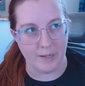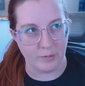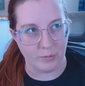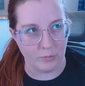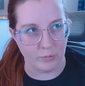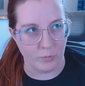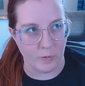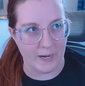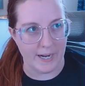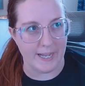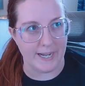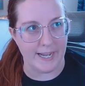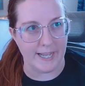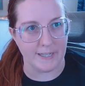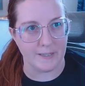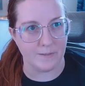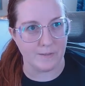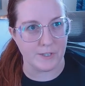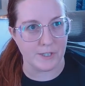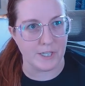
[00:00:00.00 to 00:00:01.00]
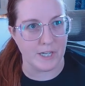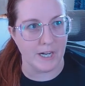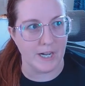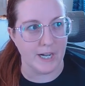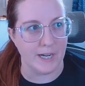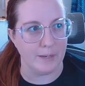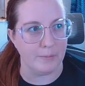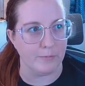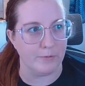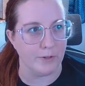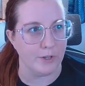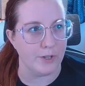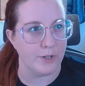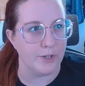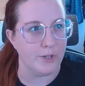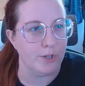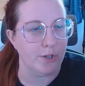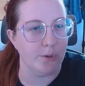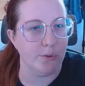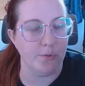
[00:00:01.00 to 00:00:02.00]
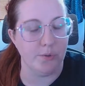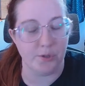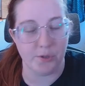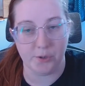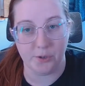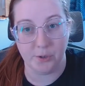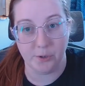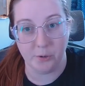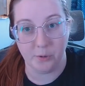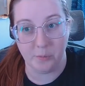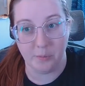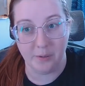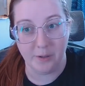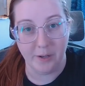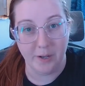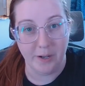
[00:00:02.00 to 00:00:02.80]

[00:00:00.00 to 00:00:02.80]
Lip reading: ran out of time for YouTube